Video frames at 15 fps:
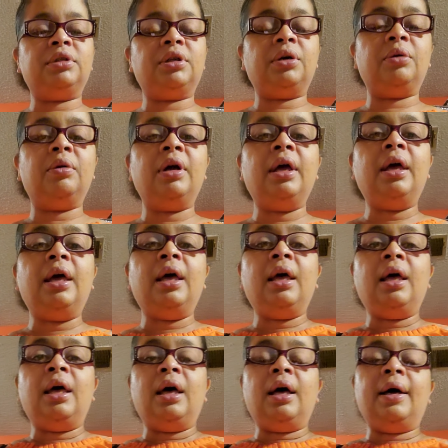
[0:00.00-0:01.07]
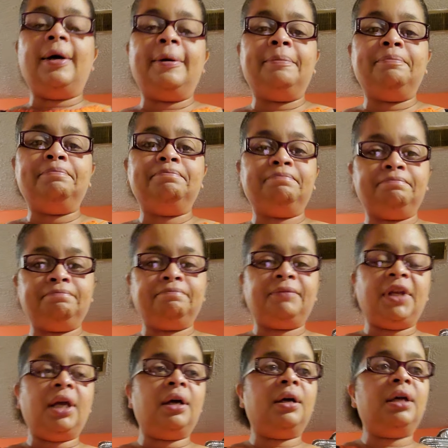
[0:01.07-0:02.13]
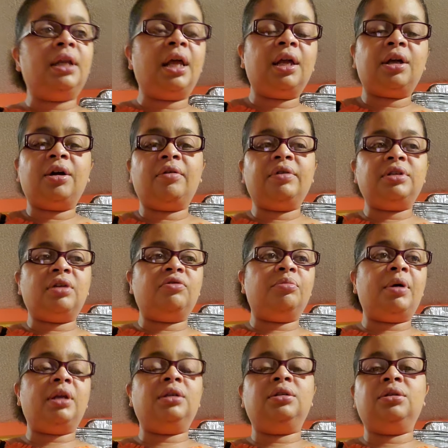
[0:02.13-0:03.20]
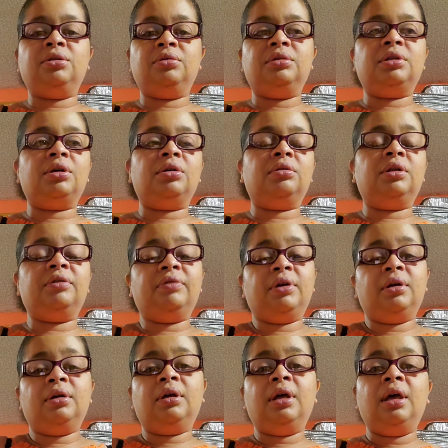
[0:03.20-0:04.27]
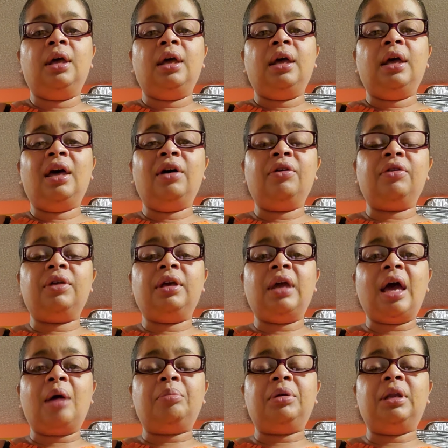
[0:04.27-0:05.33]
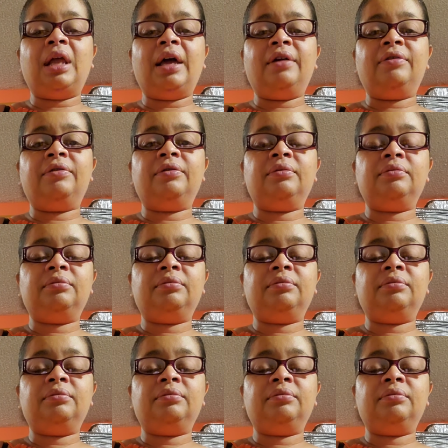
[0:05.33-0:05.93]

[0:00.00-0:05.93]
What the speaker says: So yeah, and I encourage everybody to do so. Live a healthy, happy life.